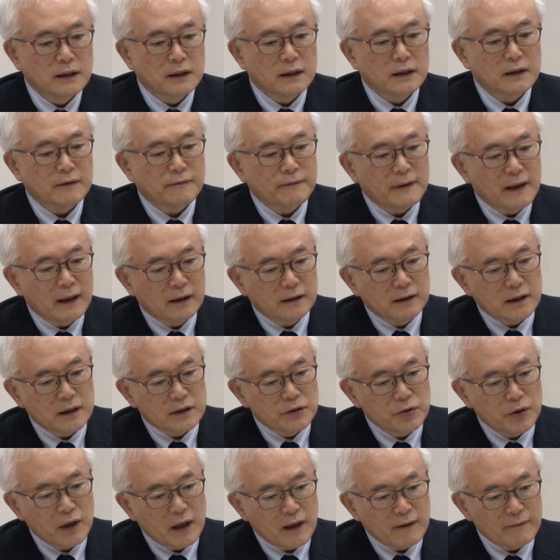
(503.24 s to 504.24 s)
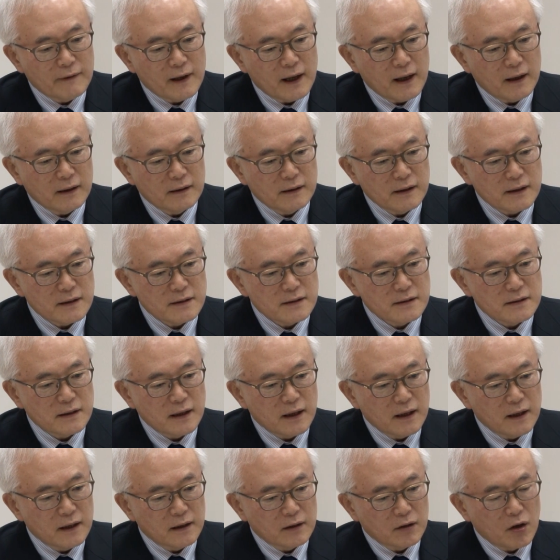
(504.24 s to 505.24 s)
The fact that you have had this
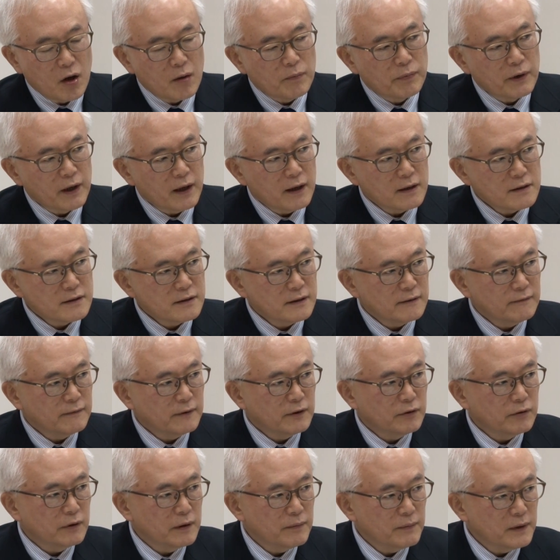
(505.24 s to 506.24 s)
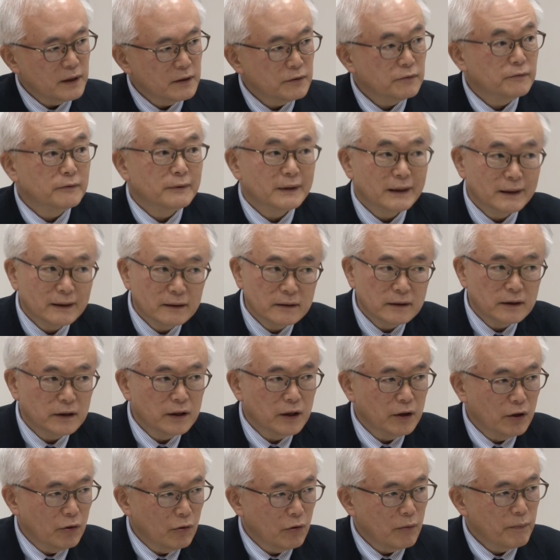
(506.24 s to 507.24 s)
comprehensive agreement with
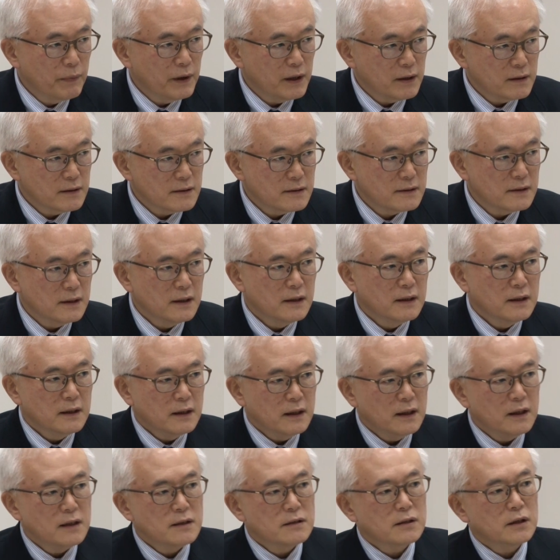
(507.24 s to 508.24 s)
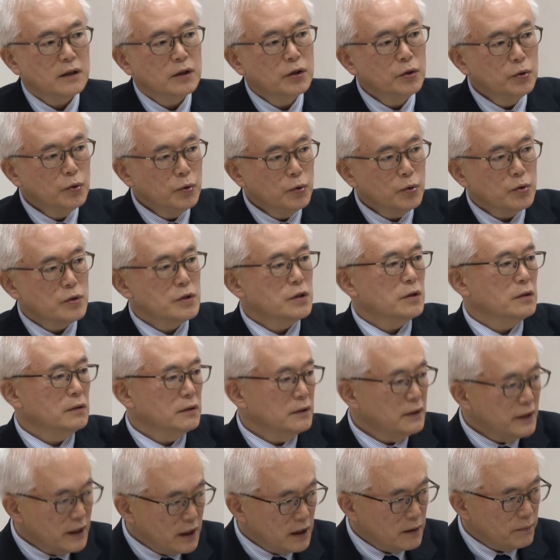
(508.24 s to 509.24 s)
the Europeans is a huge
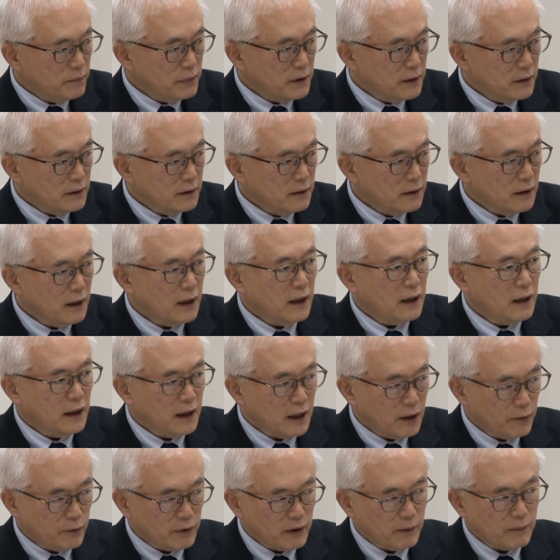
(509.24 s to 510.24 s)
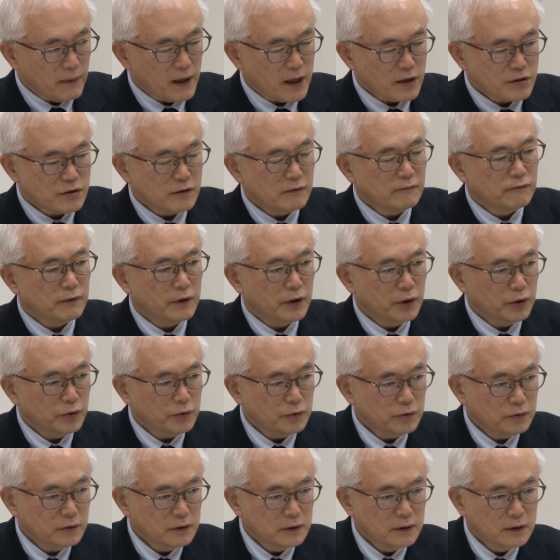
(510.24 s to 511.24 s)
leap, I would imagine, for
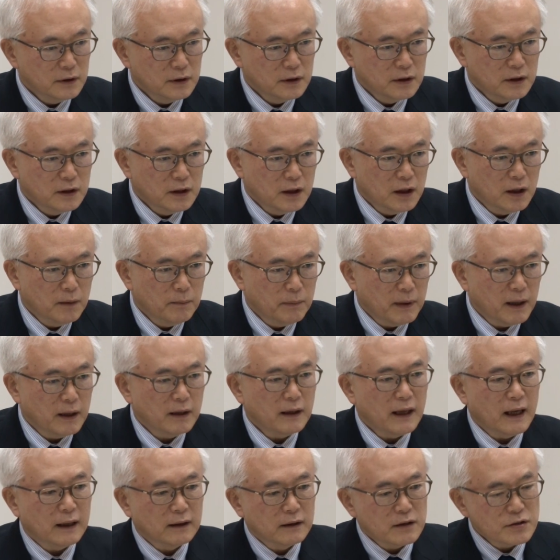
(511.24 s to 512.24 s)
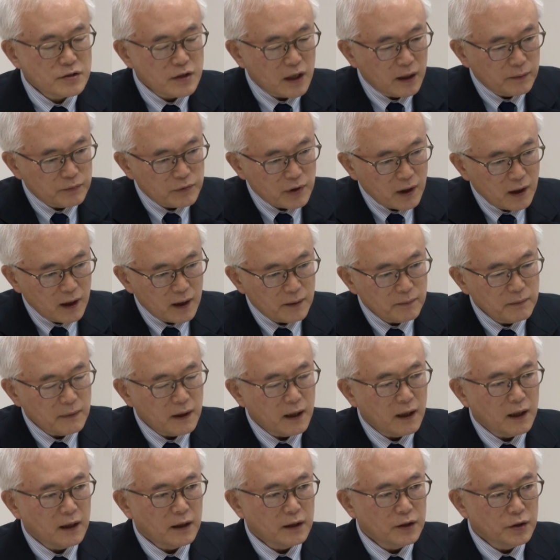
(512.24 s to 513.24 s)
you. But at the same time,
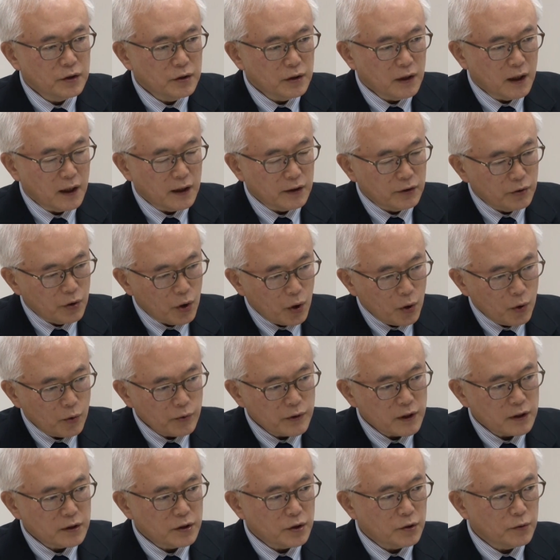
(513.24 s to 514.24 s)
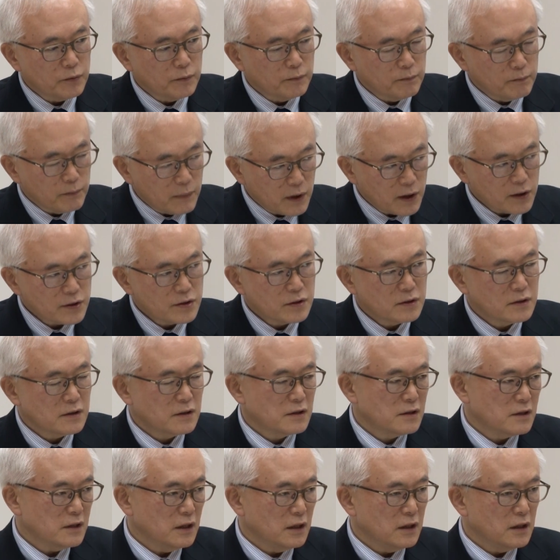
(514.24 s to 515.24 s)
I know that you must
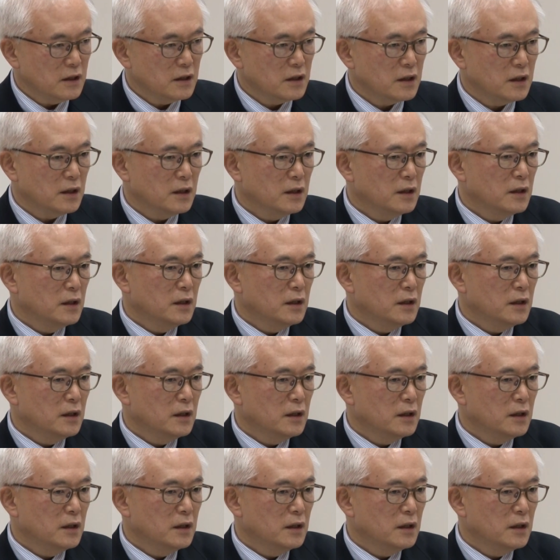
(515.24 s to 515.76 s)
seek